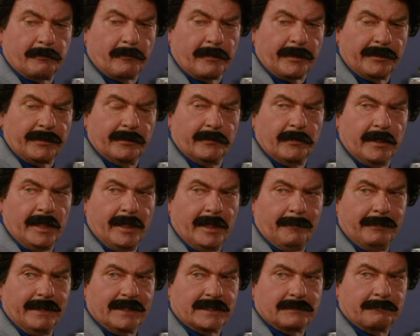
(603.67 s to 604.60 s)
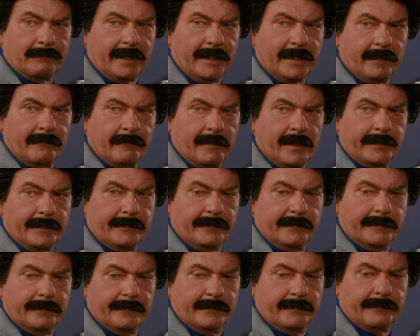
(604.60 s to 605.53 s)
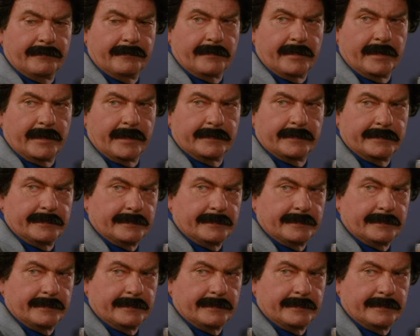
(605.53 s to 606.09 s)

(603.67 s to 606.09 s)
This film also has an antagonist. Just to add an